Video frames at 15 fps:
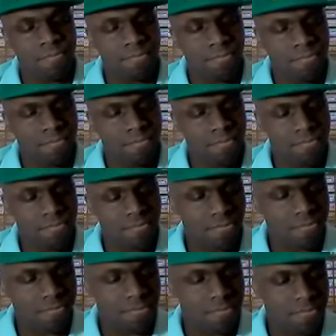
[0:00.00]

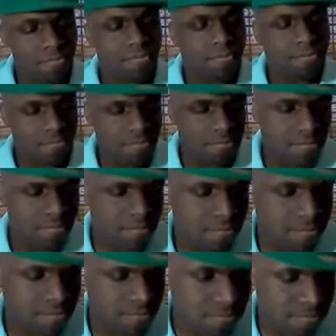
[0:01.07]

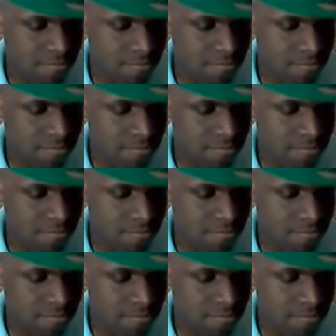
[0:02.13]
The person shown says nothing.